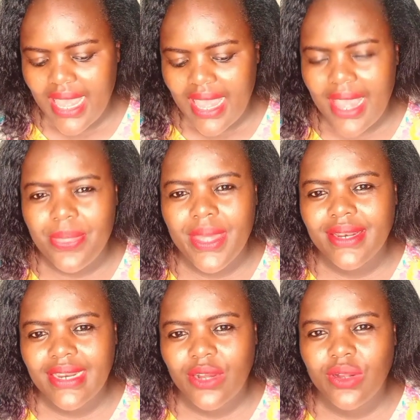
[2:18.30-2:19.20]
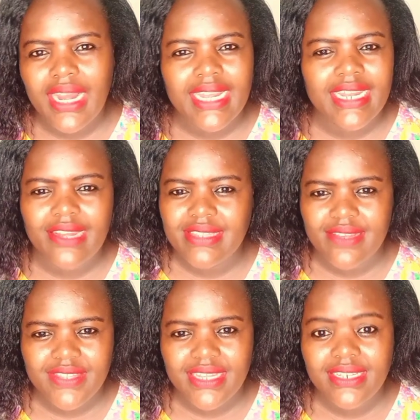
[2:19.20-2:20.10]
And then now again, as I've
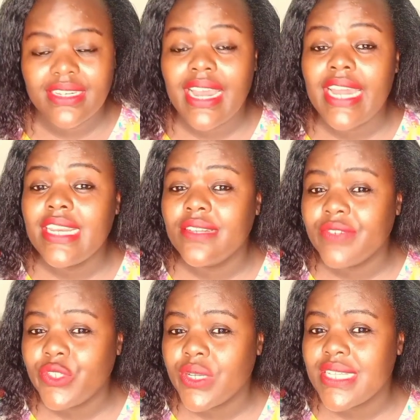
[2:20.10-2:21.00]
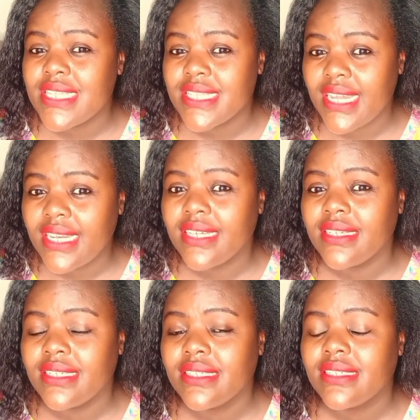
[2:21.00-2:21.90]
said, an individual is
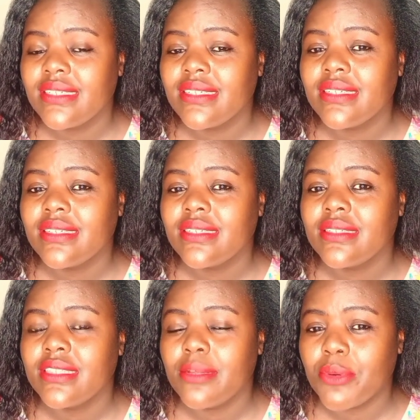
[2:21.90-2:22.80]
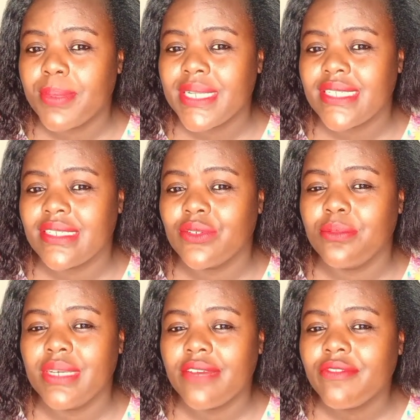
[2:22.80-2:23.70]
selling the property on
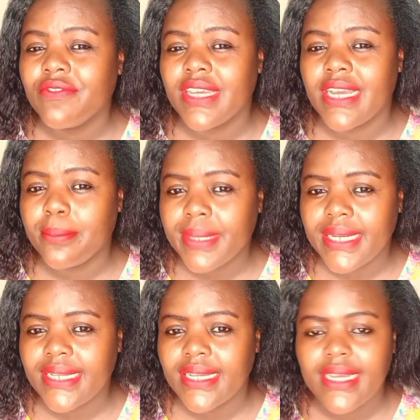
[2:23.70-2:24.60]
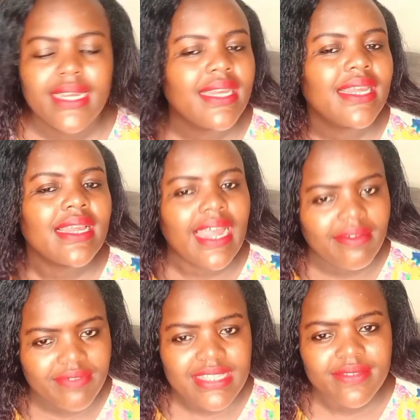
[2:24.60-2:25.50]
behalf of the company.
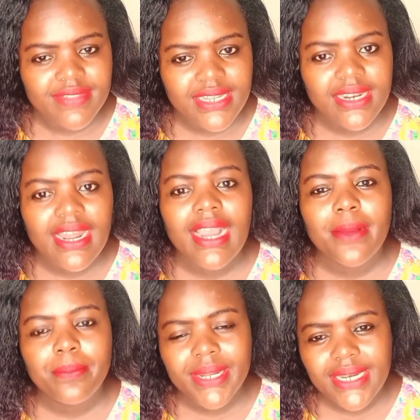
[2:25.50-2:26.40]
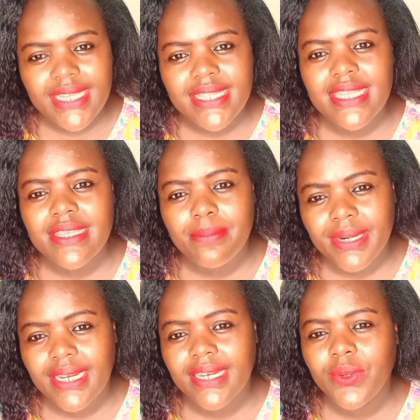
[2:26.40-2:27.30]
As I've stated, a company is a
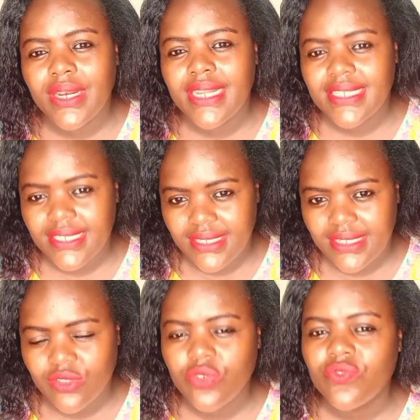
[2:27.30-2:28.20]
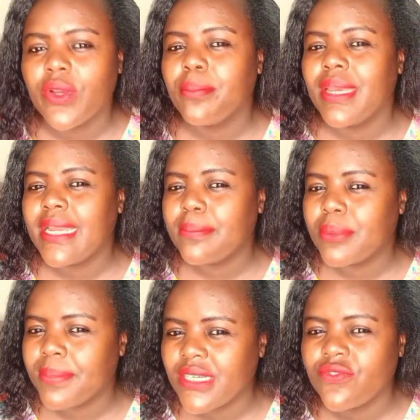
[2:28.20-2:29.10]
separate legal entity. So if you are buying
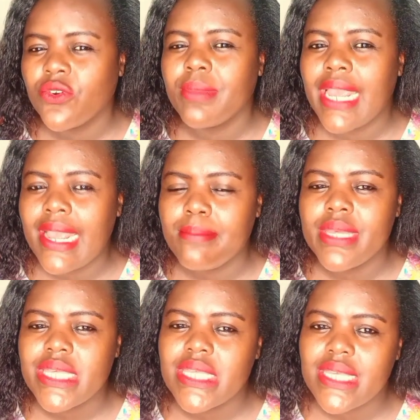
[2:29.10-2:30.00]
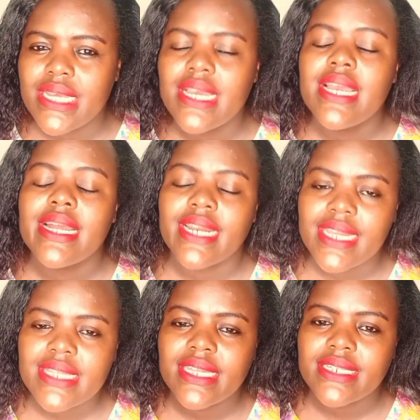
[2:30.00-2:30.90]
property from ABC Real
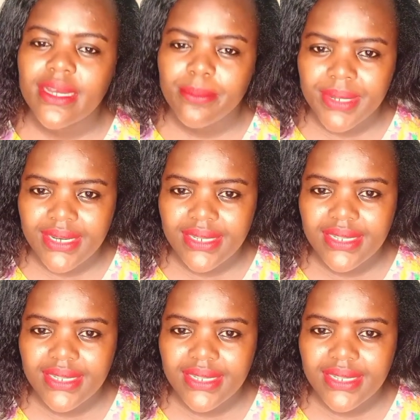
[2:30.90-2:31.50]
Estate Company,